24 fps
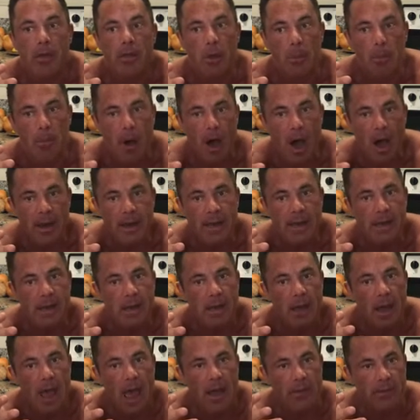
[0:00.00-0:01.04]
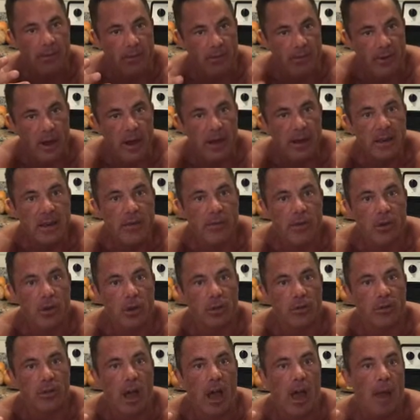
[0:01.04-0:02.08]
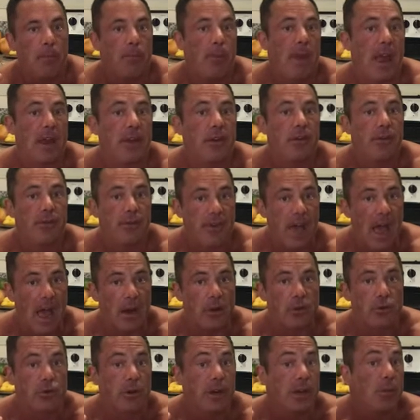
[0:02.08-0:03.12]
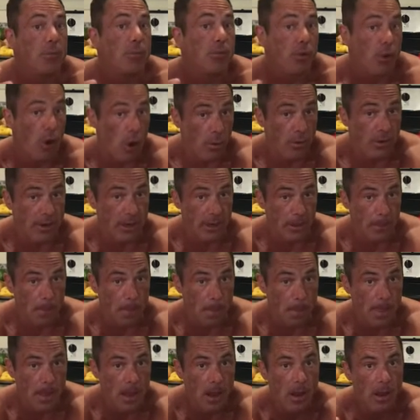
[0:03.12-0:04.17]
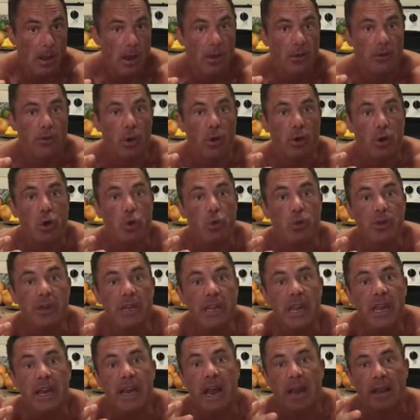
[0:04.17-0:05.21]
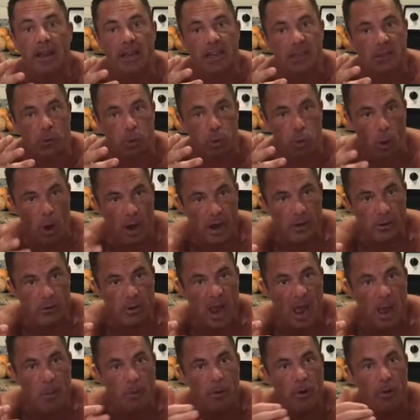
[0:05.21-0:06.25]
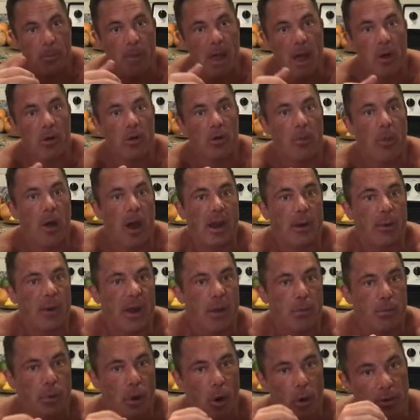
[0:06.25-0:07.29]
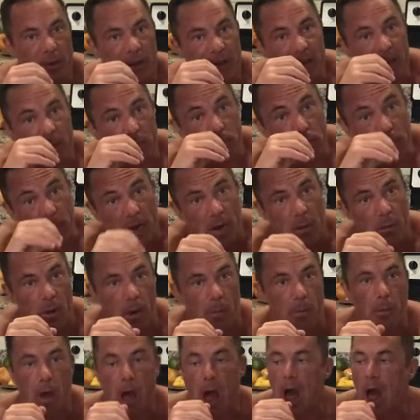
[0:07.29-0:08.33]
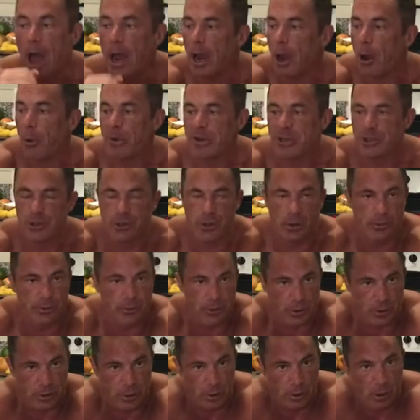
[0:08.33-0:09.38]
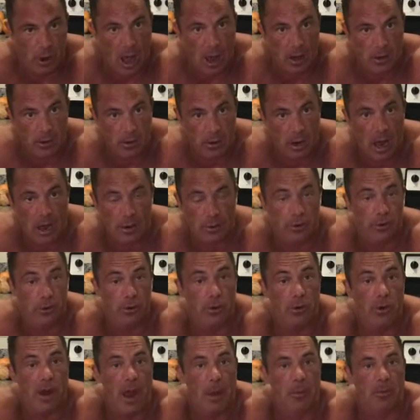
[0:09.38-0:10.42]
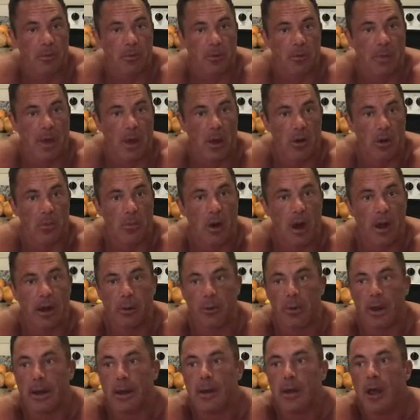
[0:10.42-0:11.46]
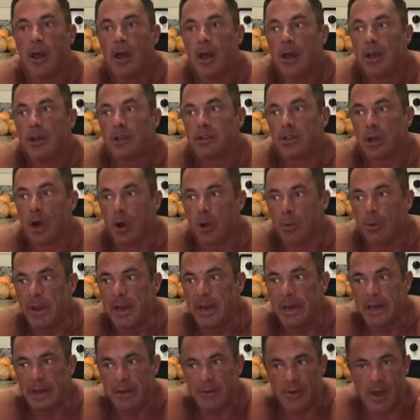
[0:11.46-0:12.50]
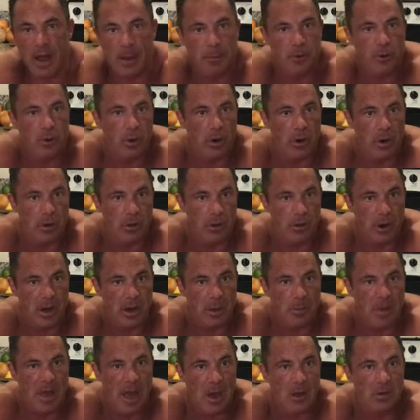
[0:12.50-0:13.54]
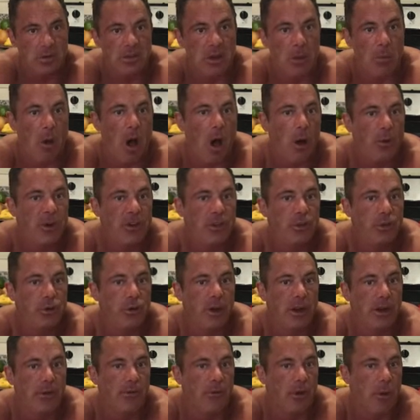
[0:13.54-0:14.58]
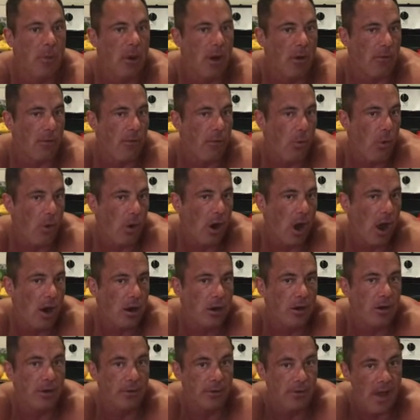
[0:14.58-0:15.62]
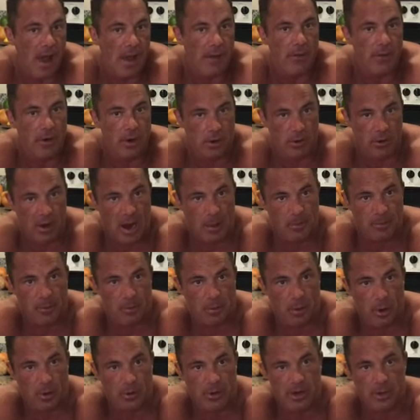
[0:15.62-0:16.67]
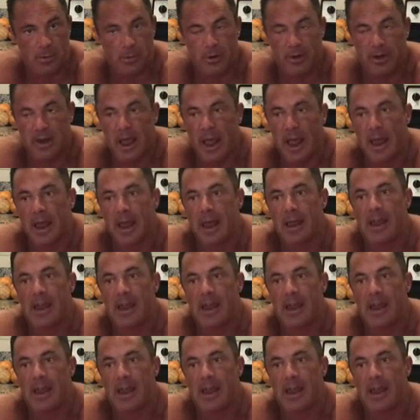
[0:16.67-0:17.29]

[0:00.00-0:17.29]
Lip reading: the body has a very difficult time manufacturing protein. So you need at least 1 gram per pound of body weight in protein minimum. I always shoot for 2 grams per pound of body weight. So meaning if I'm 230 pounds, I'm always shooting for about 400 to 500 grams of protein per day.